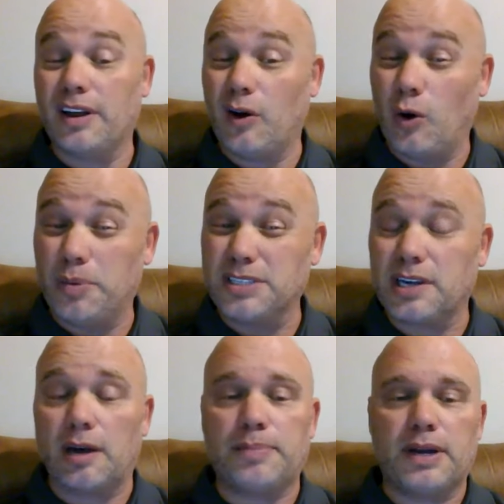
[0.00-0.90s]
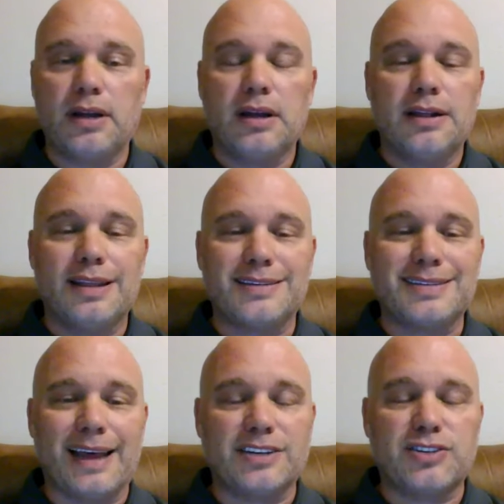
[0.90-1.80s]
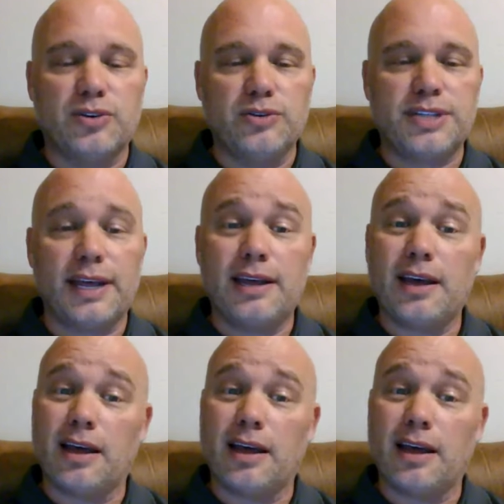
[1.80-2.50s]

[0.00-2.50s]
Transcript: It opens up this next Tuesday,